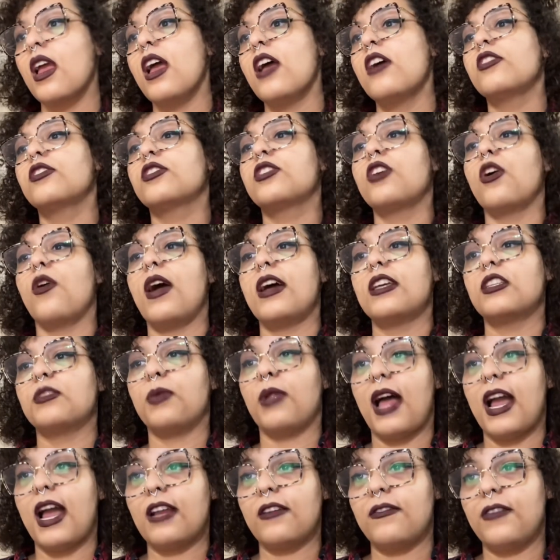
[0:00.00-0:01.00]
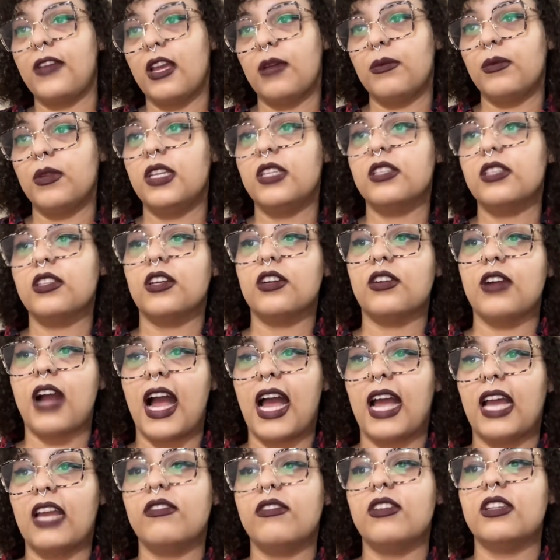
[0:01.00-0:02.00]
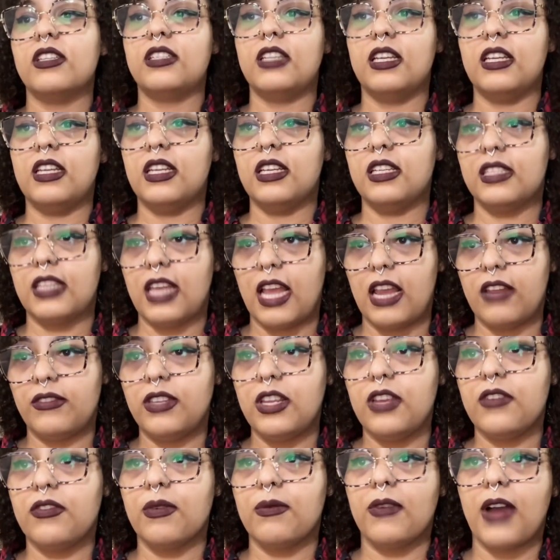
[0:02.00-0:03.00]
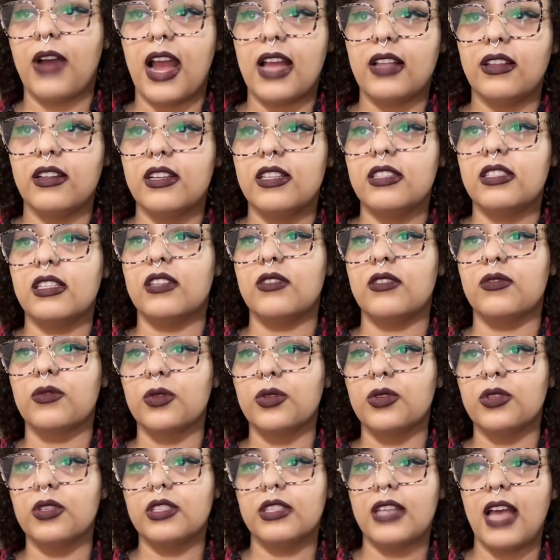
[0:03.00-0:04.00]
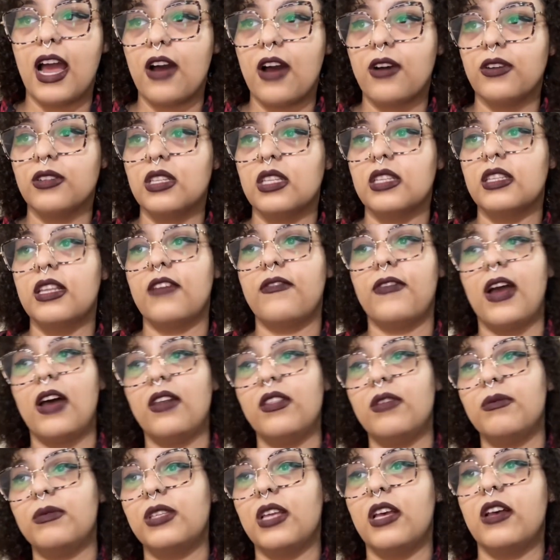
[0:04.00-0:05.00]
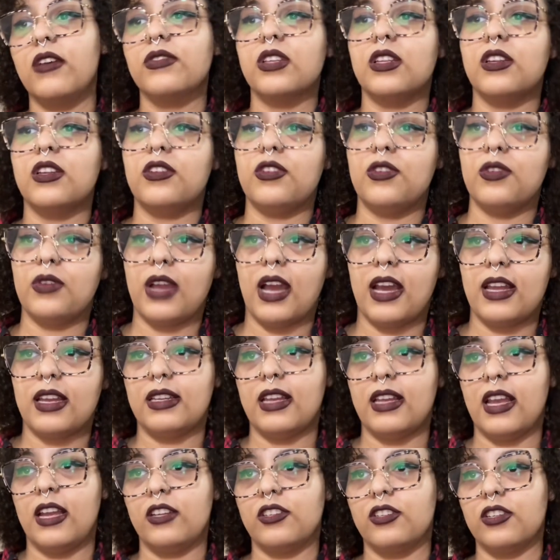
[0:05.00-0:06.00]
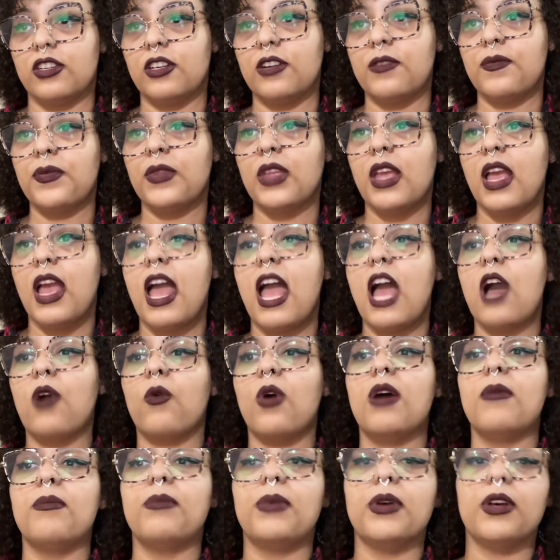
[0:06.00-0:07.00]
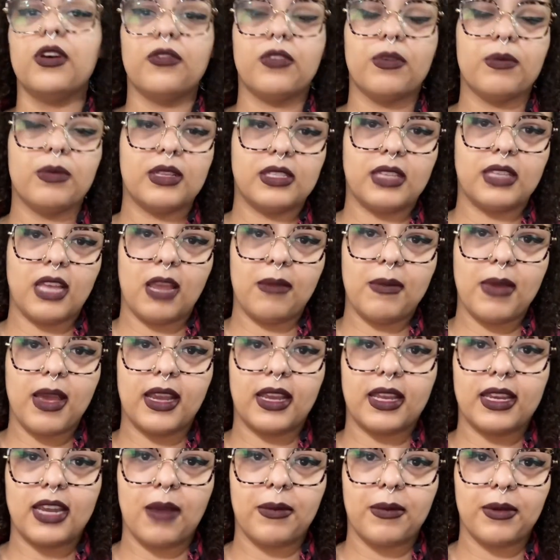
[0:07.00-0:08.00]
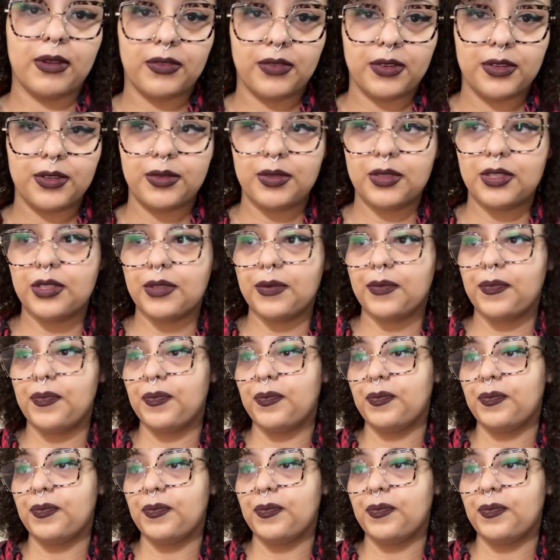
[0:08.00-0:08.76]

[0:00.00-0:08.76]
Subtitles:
So as black families arrived seeking safety from violence in rural South, they found themselves in a new kind of danger, and one built from the same economic roots.